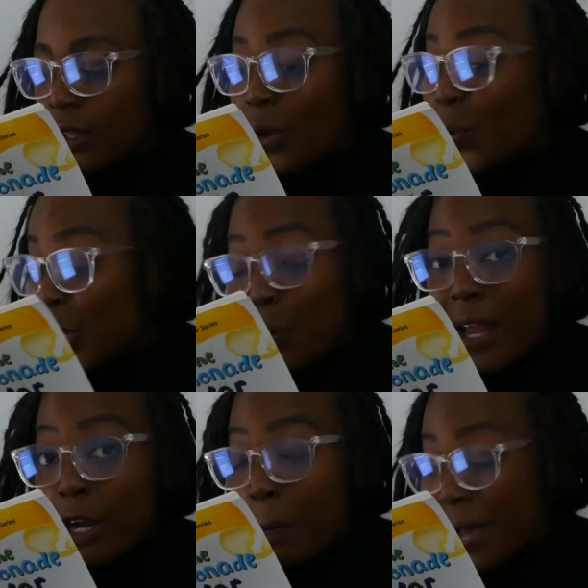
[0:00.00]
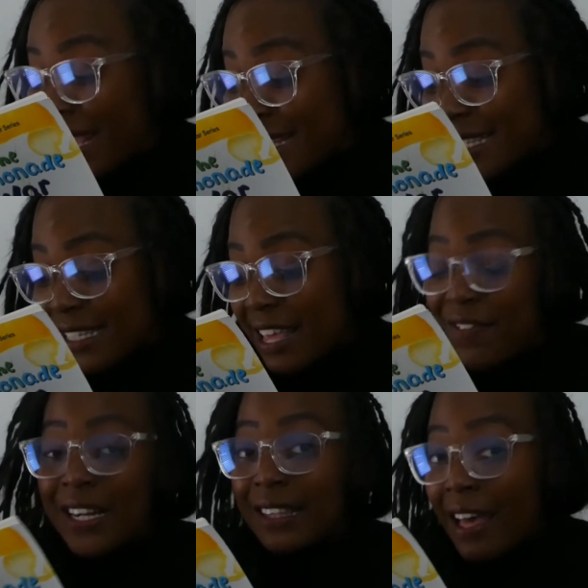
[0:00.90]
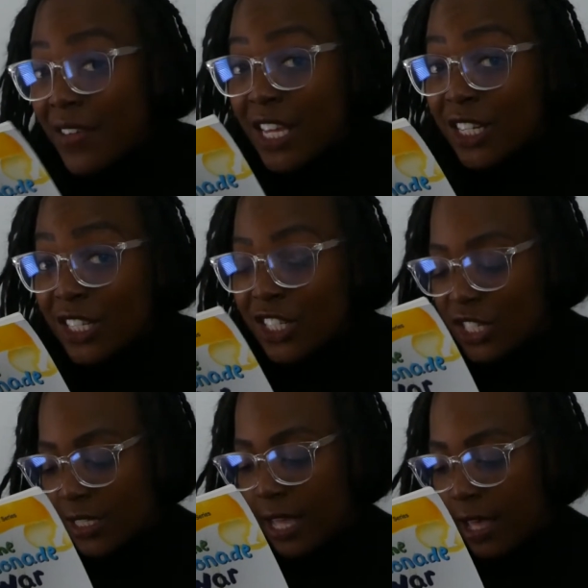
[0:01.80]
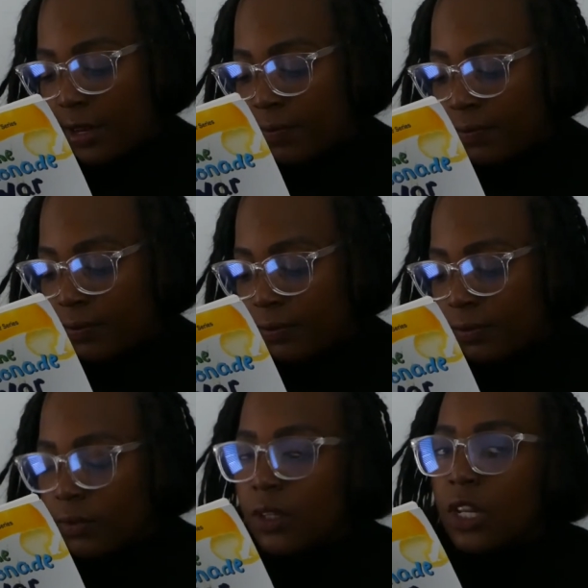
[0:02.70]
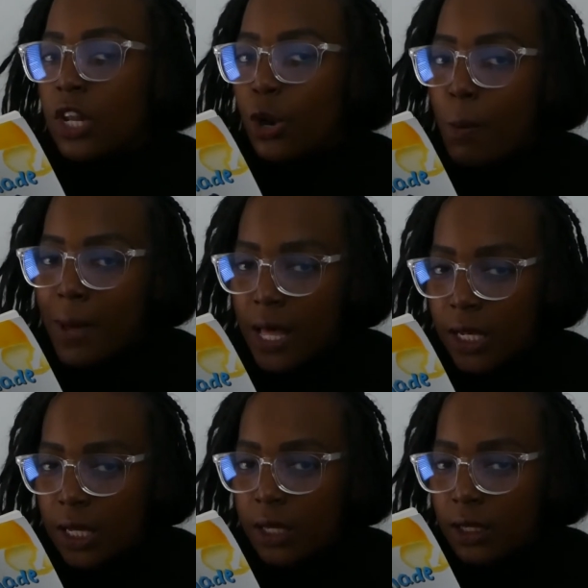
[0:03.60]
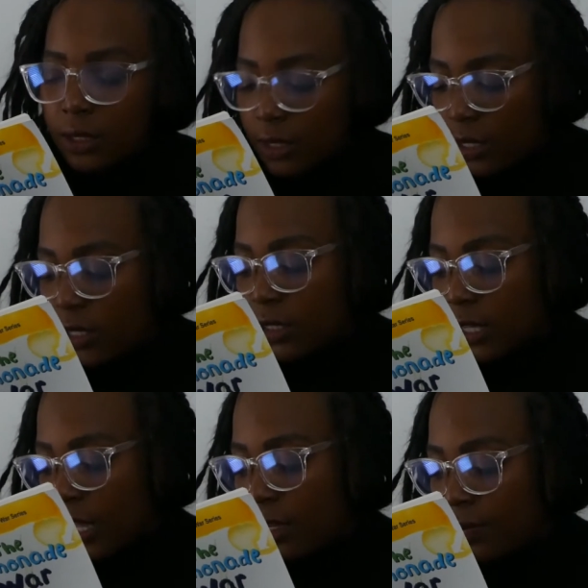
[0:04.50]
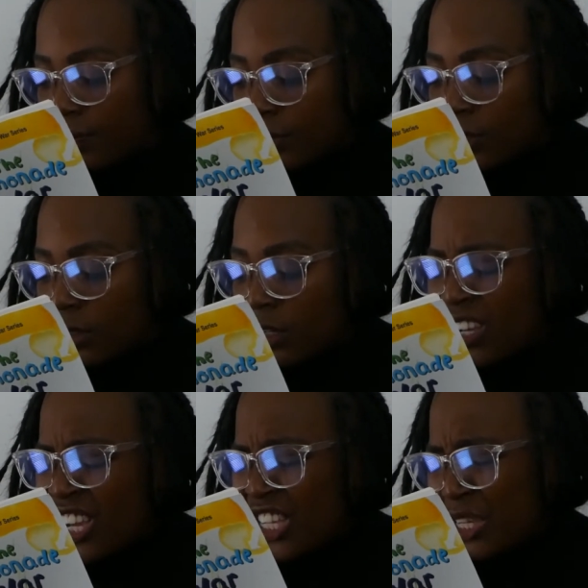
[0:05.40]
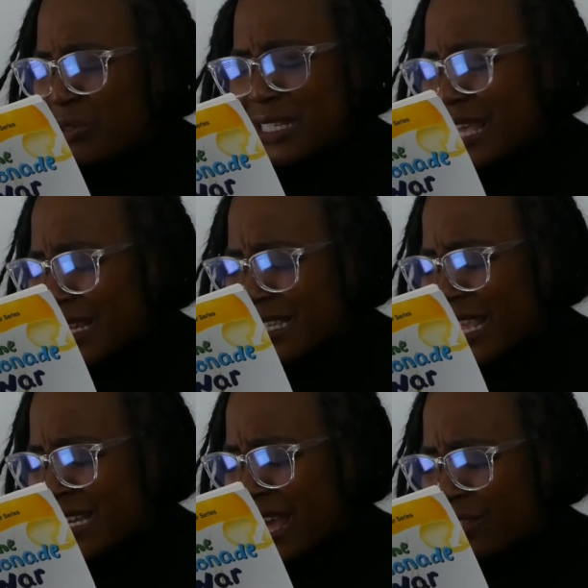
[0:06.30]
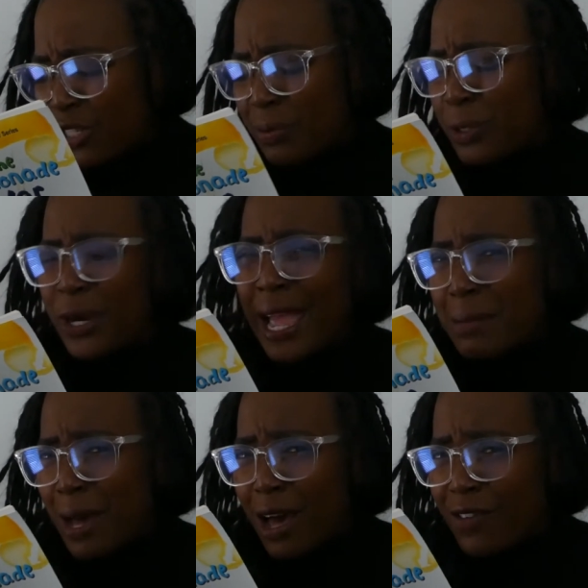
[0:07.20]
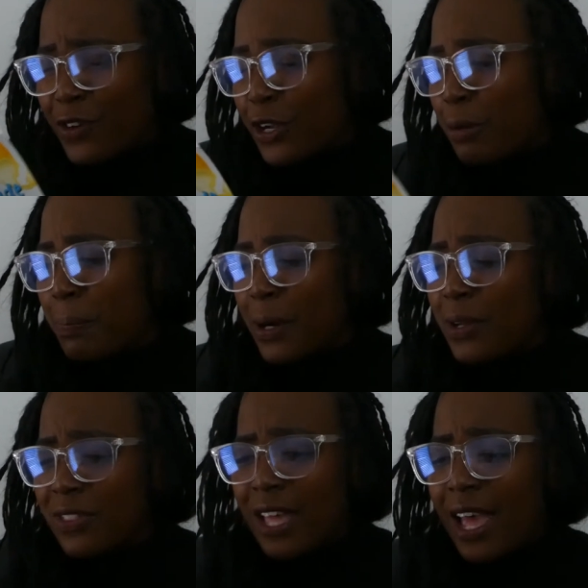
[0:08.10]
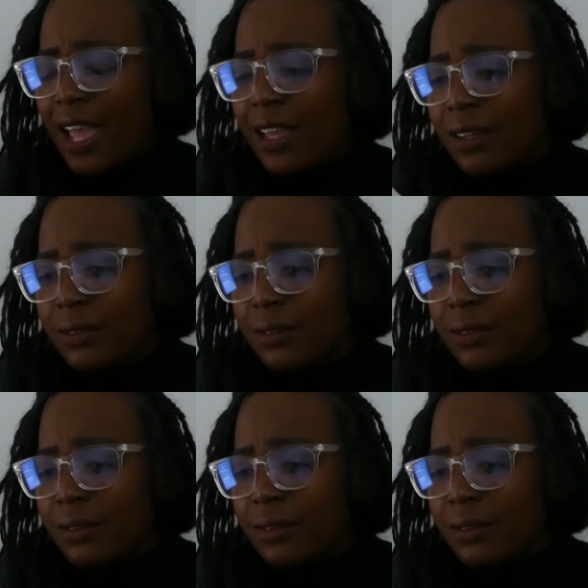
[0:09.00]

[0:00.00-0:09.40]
We could ride our bikes to 7-Eleven, she said. No money, he said. You just got $10 from Grandma for your birthday.